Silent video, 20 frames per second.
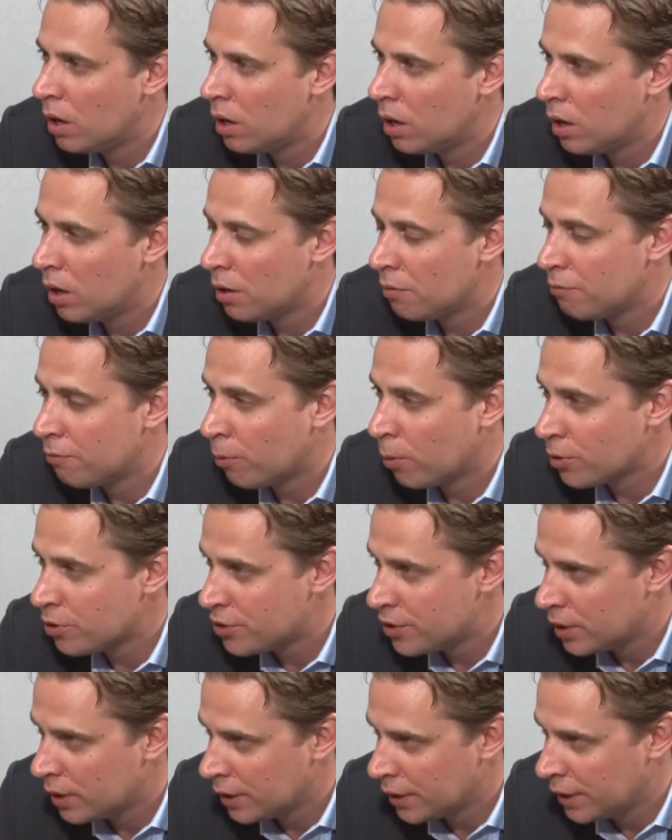
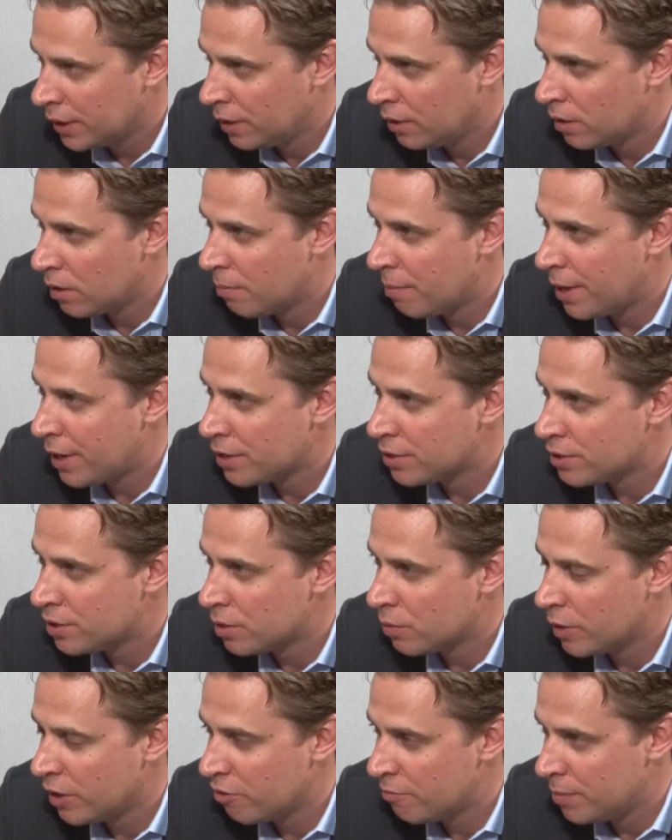Unfortunately, the medicine
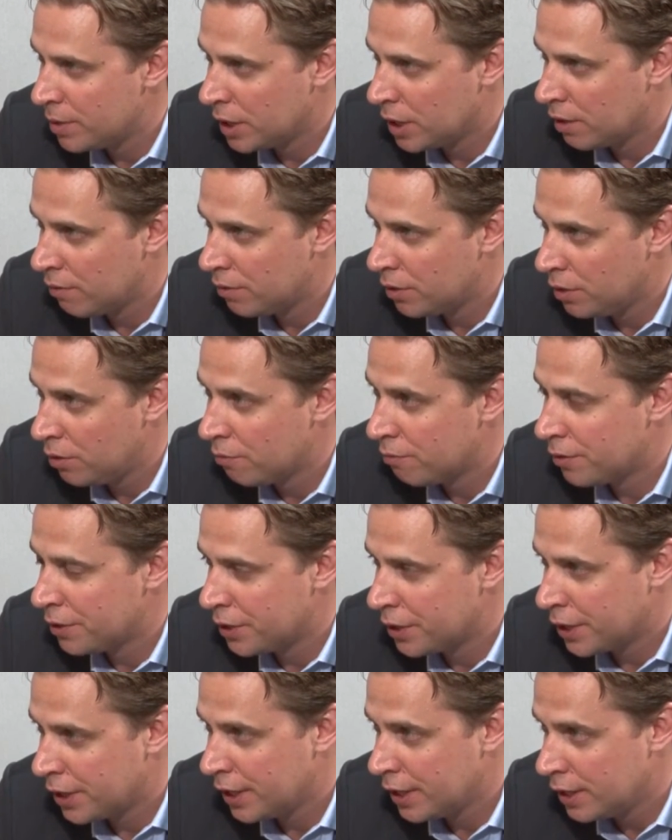we have been giving you for
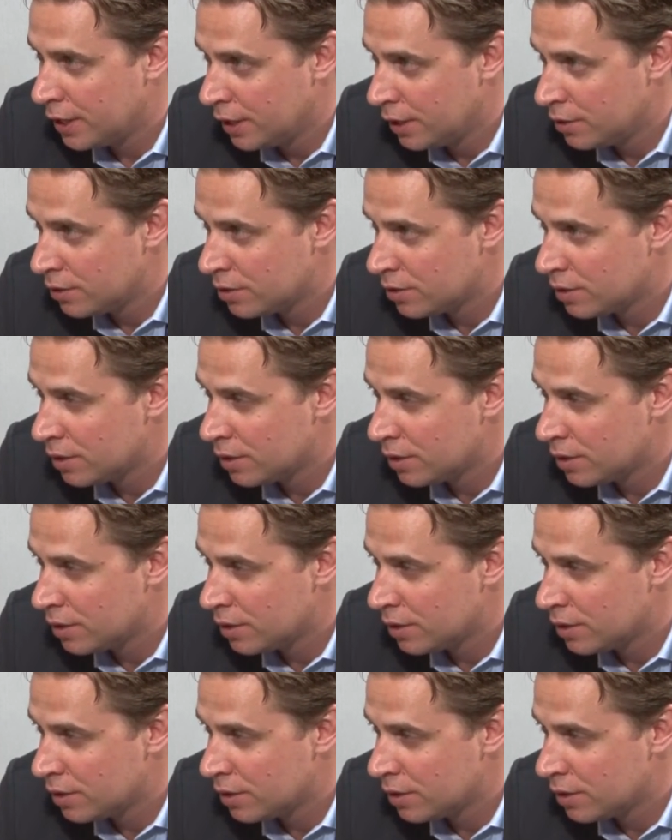your kidneys